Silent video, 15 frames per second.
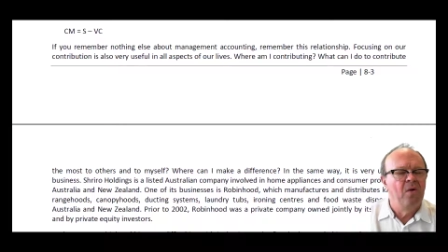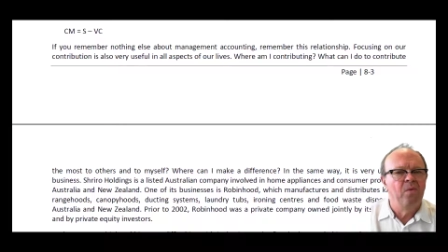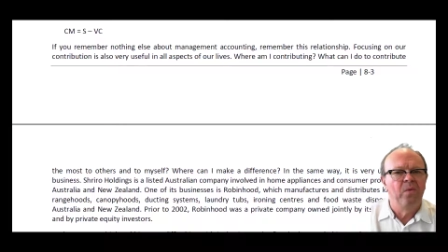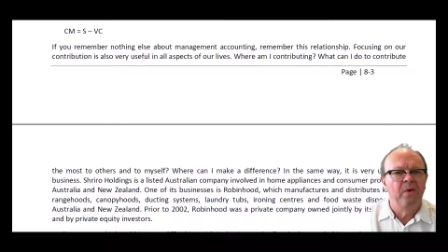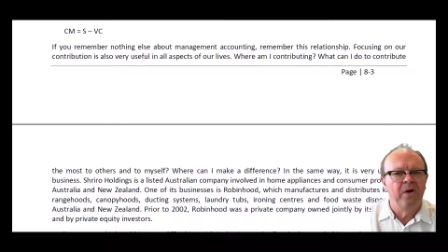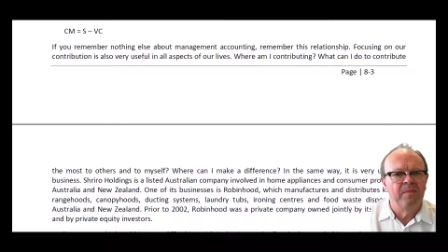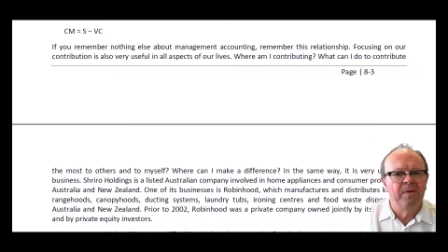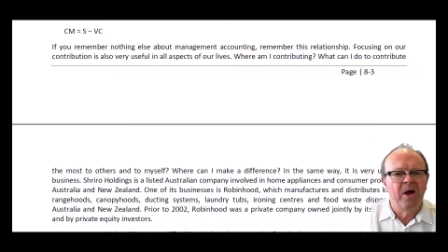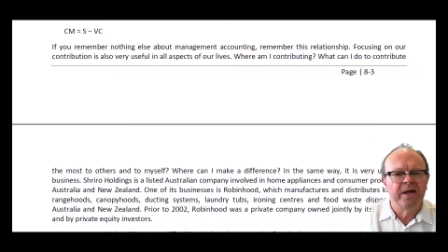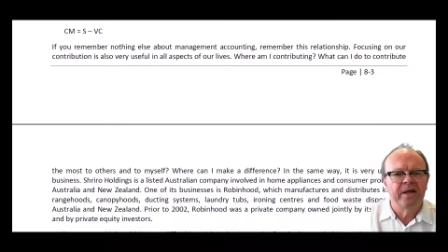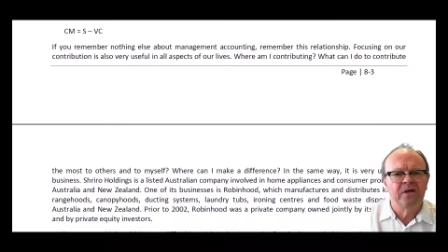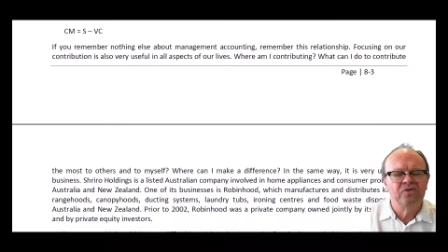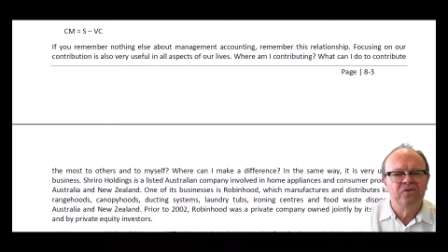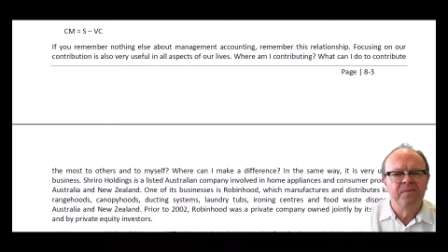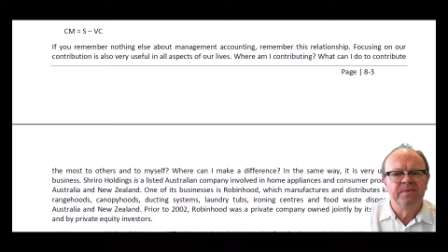Where am I
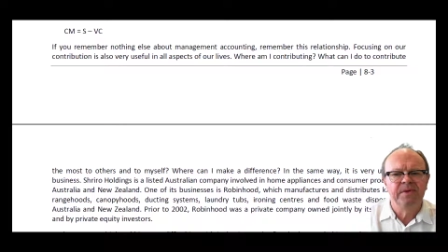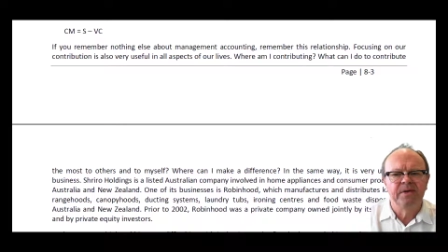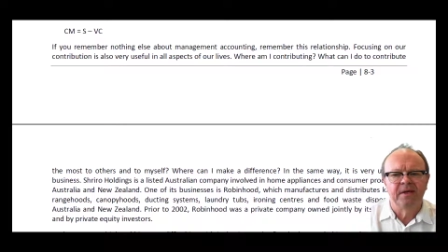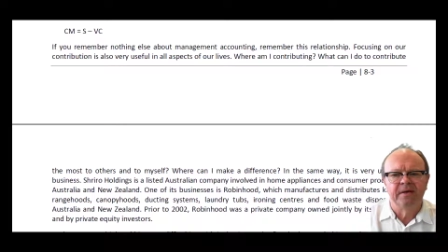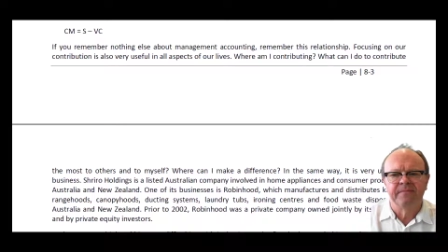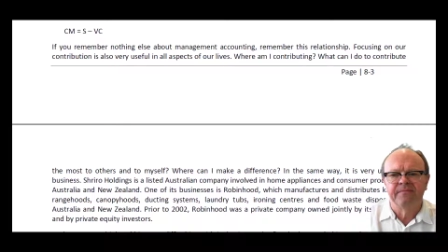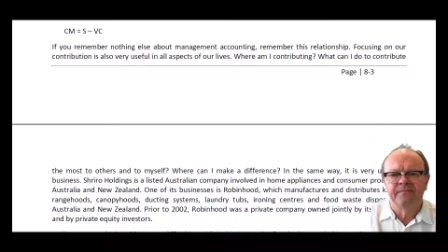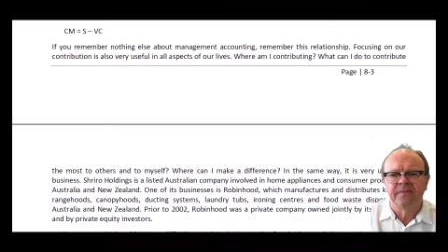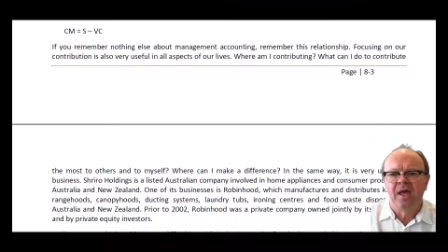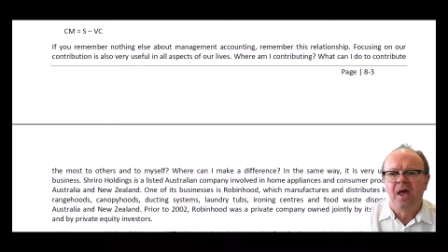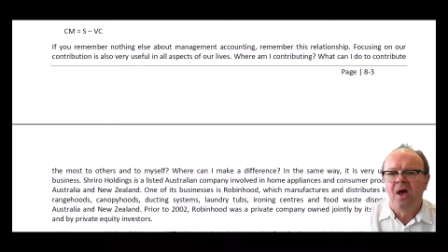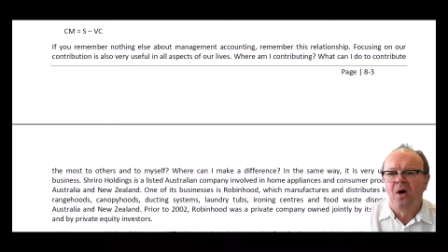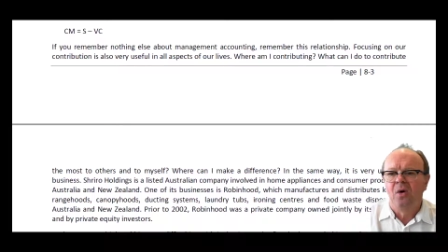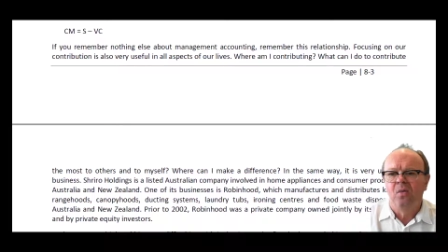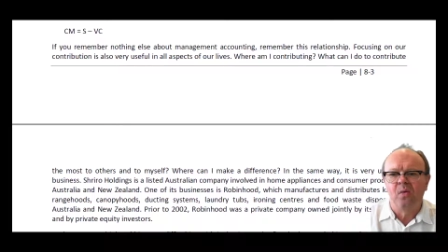contributing?
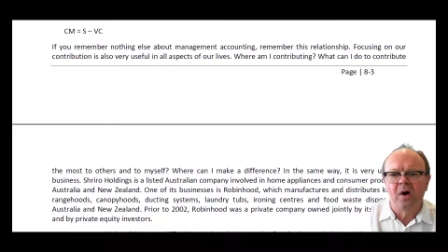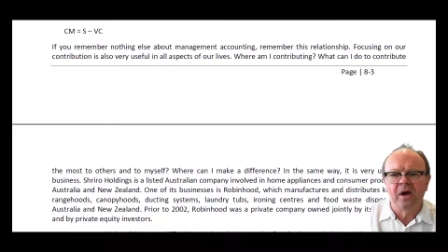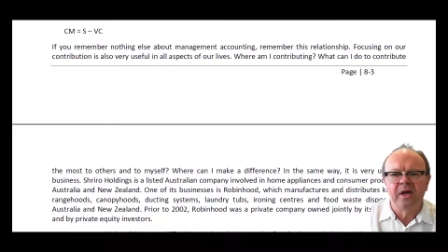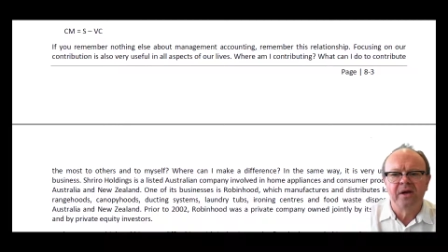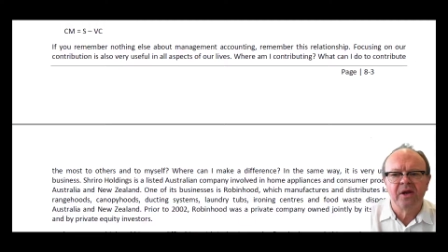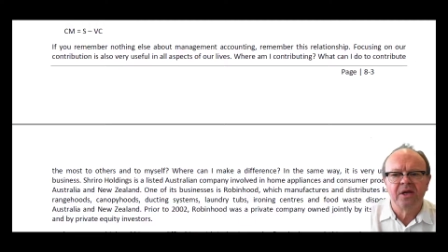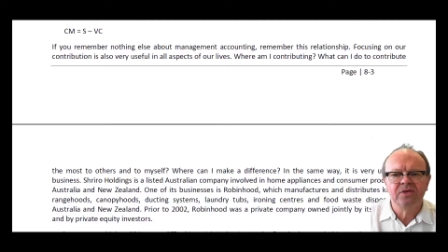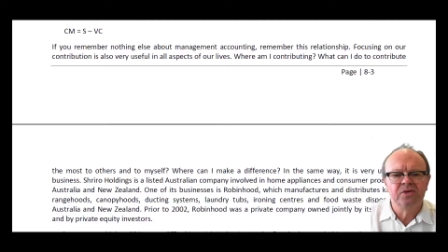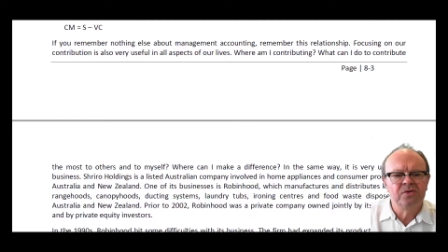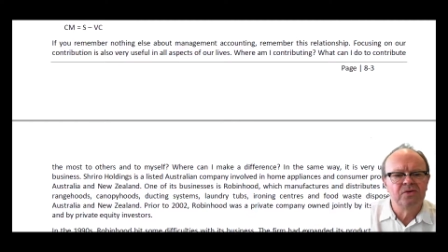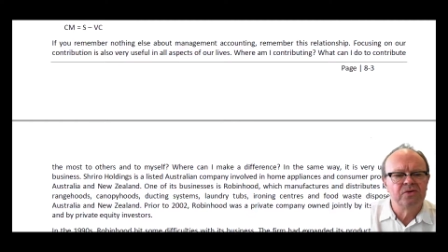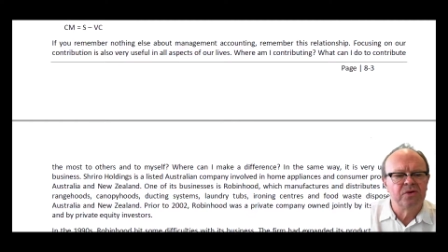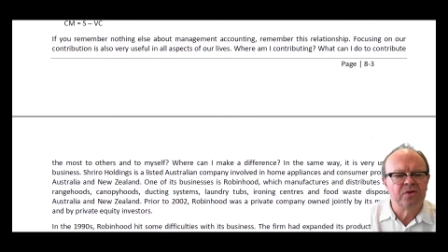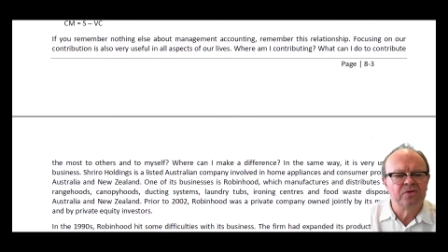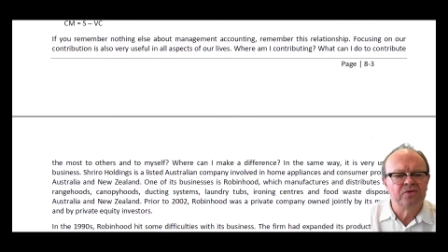What can I do
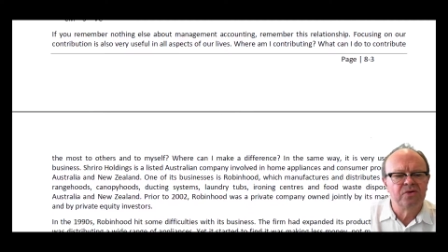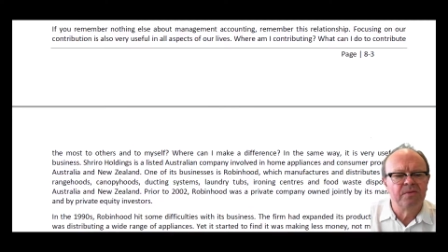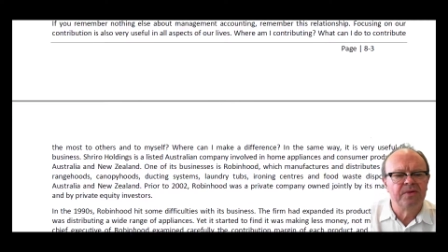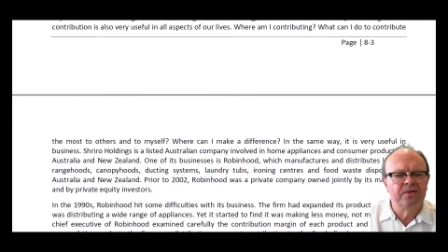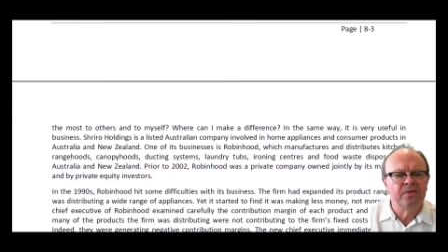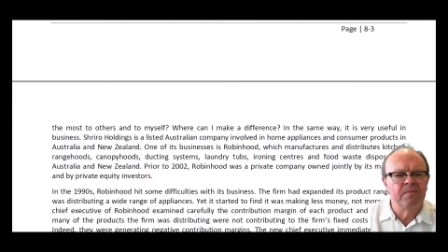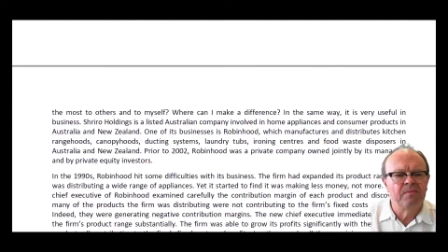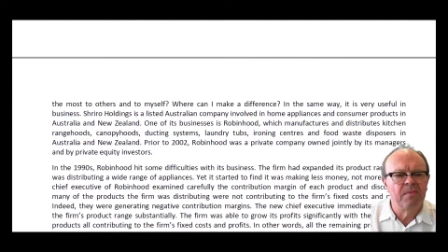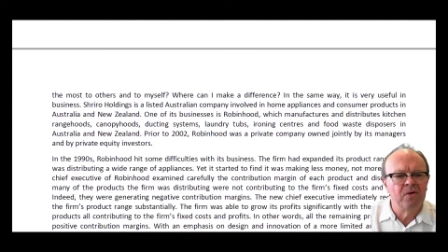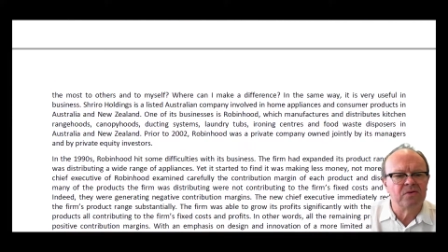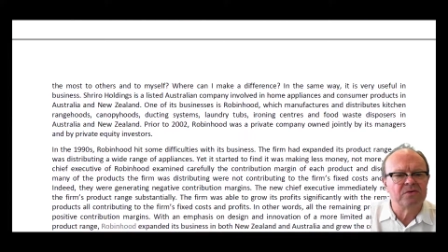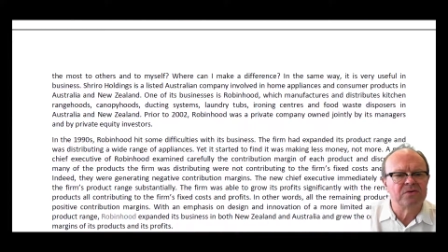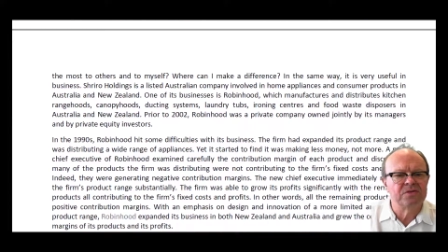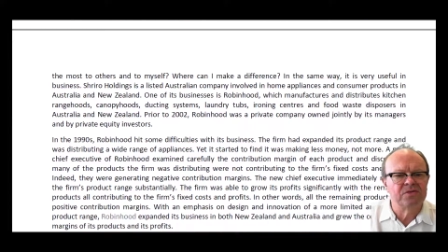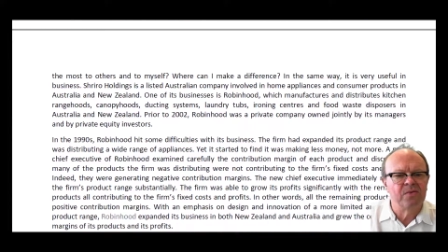to contribute the
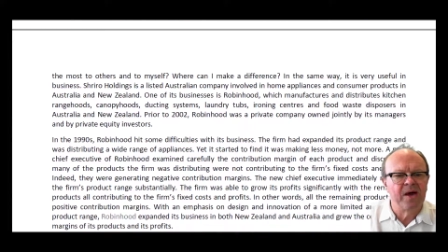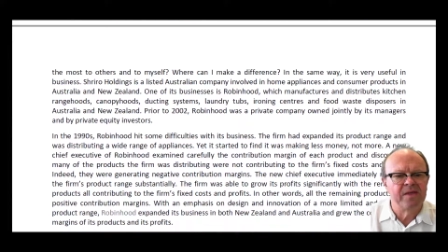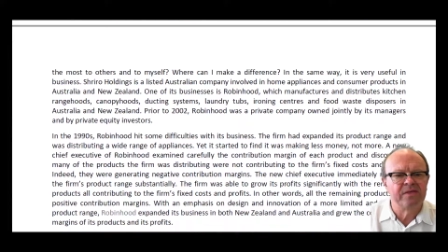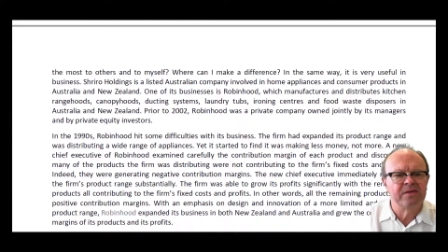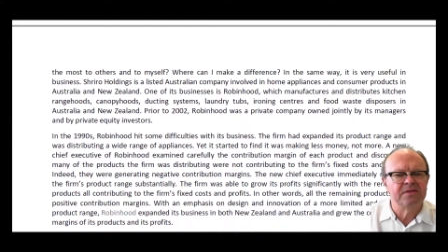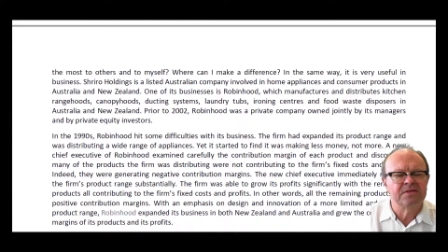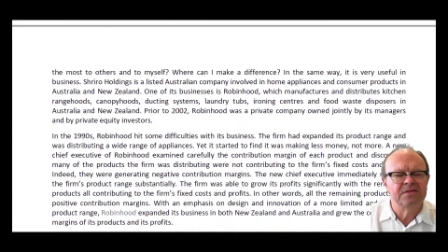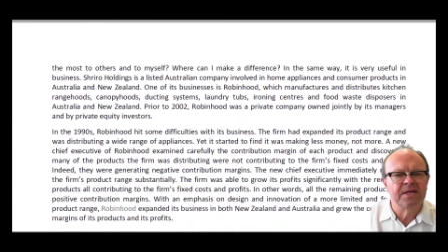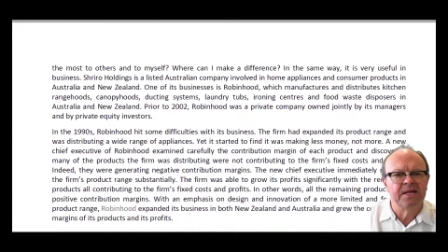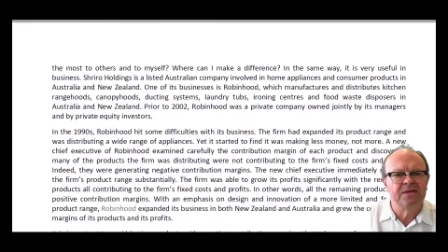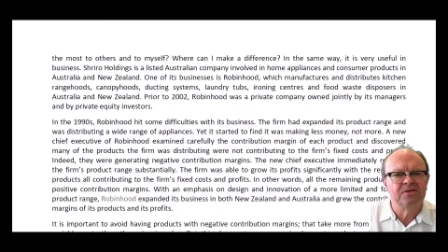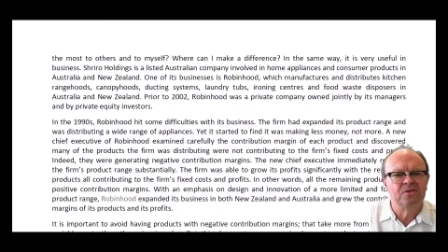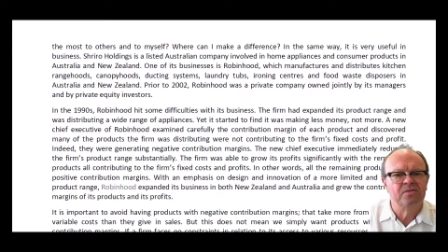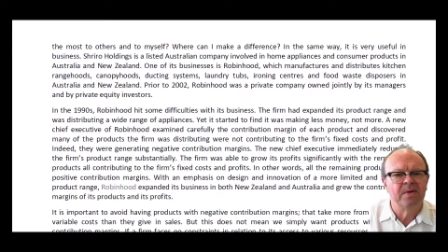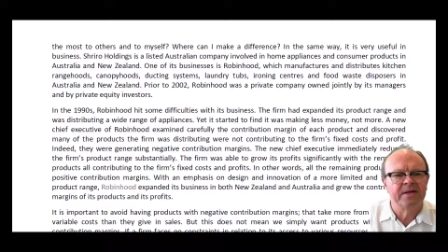most to others
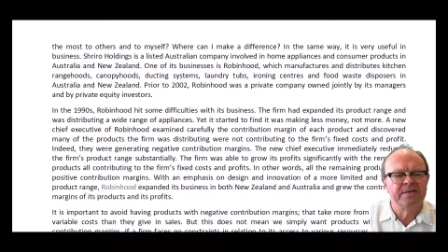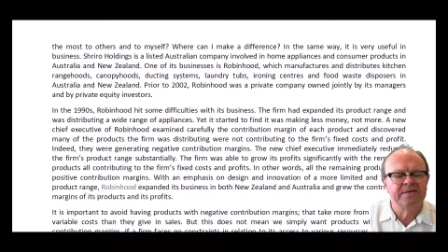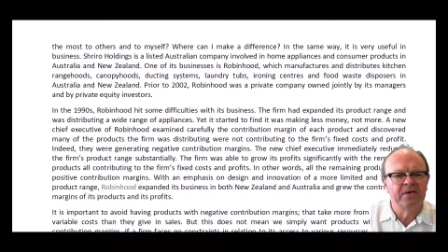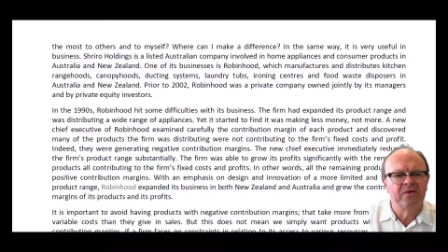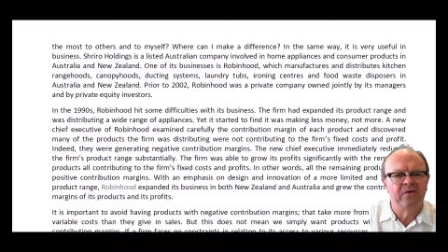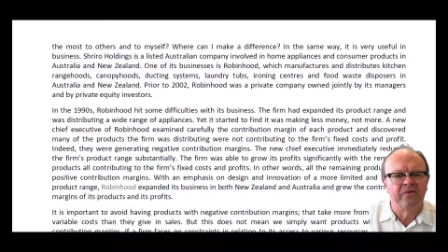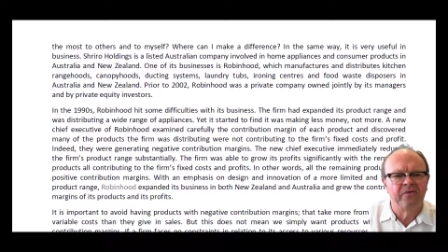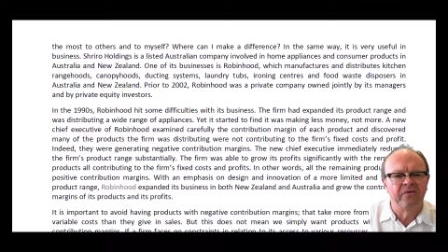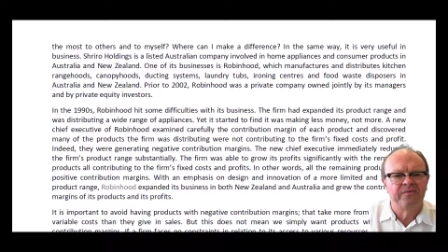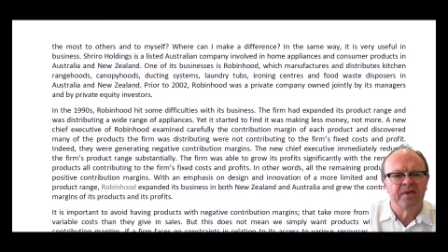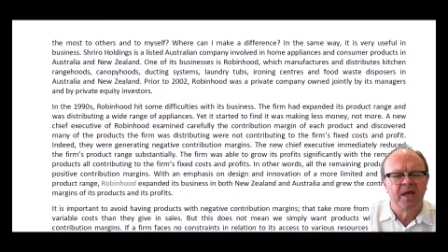and to myself?